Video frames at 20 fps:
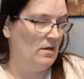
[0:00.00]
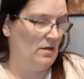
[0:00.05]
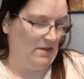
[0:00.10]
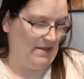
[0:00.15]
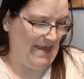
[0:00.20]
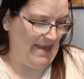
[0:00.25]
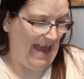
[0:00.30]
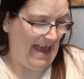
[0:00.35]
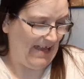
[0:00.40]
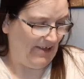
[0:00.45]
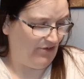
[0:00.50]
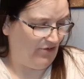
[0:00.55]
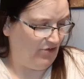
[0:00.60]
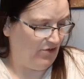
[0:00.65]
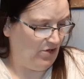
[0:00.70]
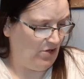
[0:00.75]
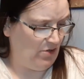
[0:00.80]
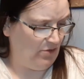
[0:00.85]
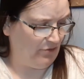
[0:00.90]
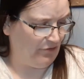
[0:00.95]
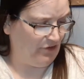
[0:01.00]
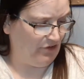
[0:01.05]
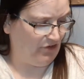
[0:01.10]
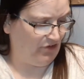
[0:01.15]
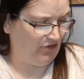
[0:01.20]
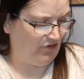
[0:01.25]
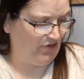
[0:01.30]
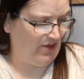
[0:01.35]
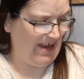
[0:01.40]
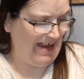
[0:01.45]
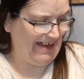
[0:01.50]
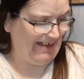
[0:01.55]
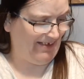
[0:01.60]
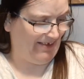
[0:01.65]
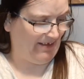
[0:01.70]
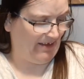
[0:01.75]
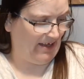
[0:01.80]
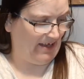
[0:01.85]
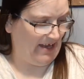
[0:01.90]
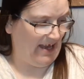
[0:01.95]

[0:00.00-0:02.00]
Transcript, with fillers: Yeah, it's not distinctly.